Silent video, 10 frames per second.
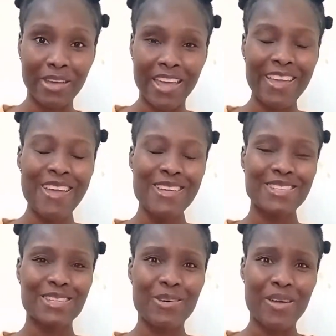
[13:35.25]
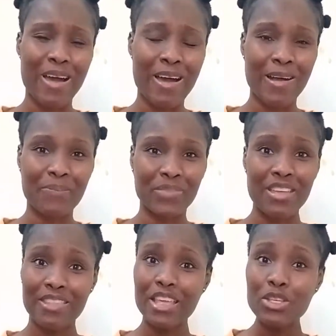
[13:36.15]
Okay, so
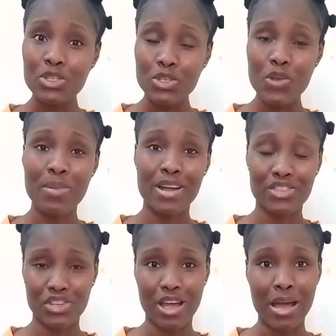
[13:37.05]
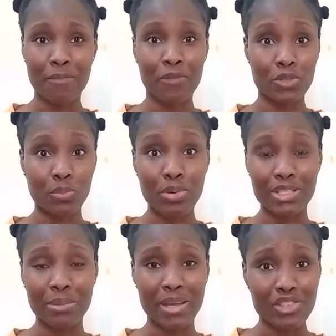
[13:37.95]
thank you so much for
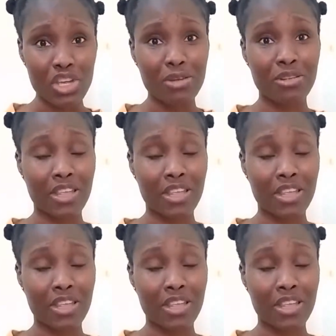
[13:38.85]
supporting my channel.